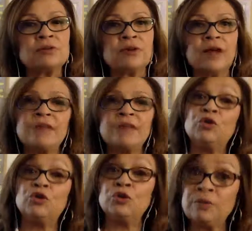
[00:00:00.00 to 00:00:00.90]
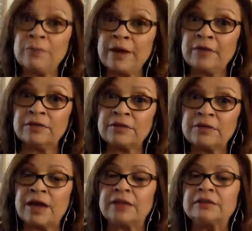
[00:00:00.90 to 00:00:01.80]
Or have you heard about
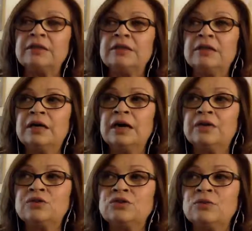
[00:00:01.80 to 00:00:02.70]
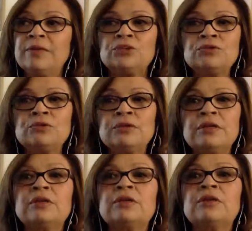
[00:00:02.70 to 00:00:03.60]
that? To make sure
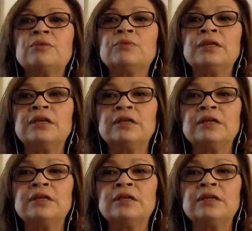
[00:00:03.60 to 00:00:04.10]
that they're really